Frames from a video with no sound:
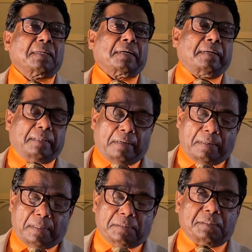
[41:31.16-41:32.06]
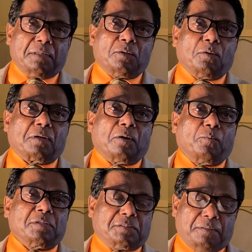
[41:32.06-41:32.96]
and knowledge, you don't have
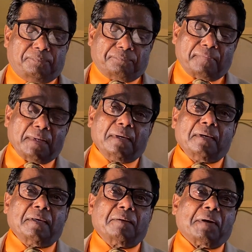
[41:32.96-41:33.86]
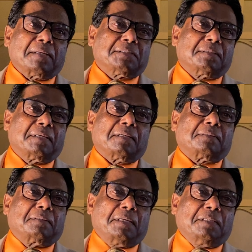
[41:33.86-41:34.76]
wisdom. Imagine
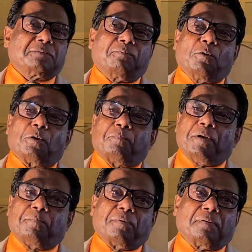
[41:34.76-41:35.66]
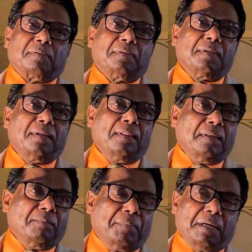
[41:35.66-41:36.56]
that these poor people
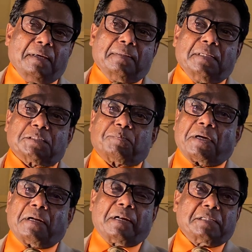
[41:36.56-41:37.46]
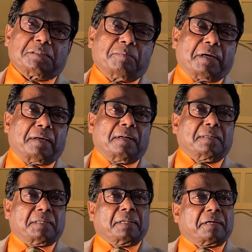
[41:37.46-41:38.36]
meeting this paralyzed man
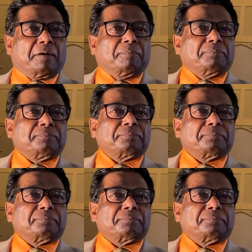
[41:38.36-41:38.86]
and telling him,